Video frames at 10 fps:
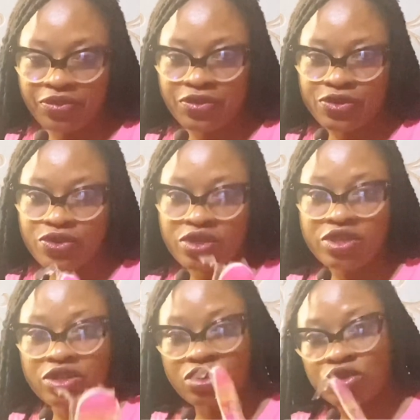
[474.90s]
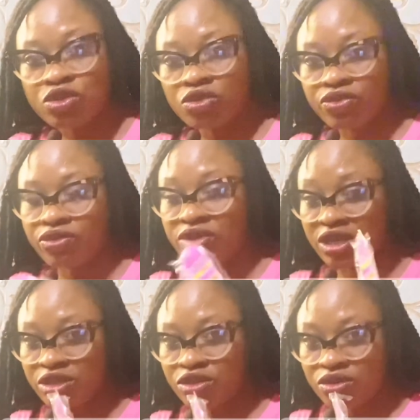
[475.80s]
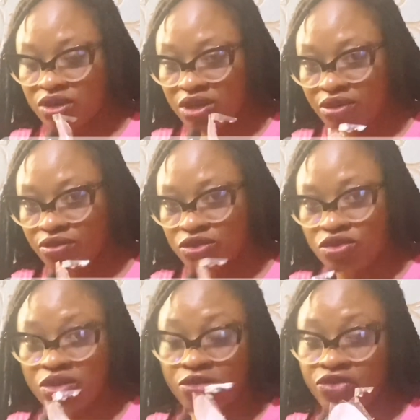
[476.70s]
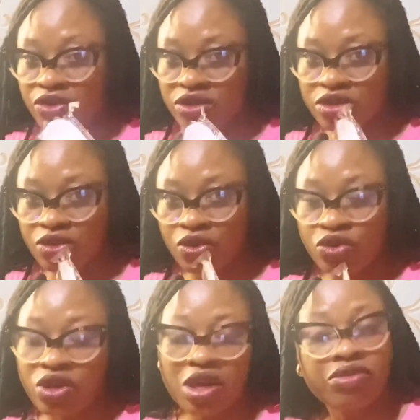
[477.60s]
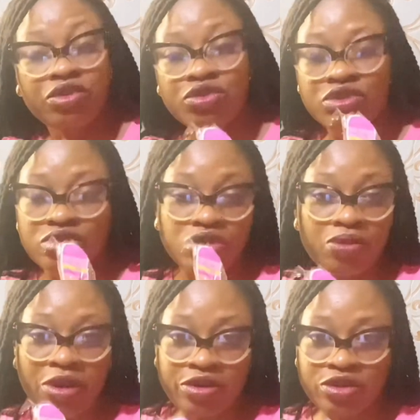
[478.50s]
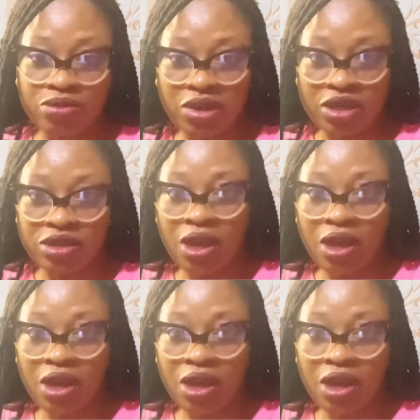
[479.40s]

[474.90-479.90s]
So this is also necessary to remove cuticle. You can't use normal razor blade